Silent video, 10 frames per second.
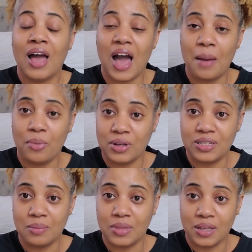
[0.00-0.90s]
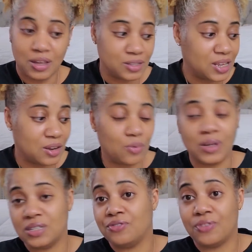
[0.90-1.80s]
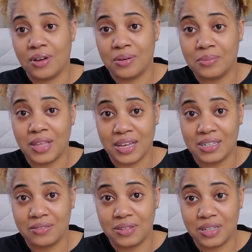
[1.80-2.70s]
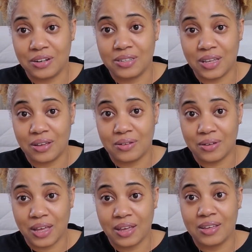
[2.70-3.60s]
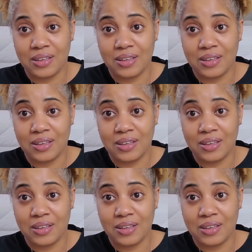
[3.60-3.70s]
I bought something else and it wasn't from the end of the year sale, okay?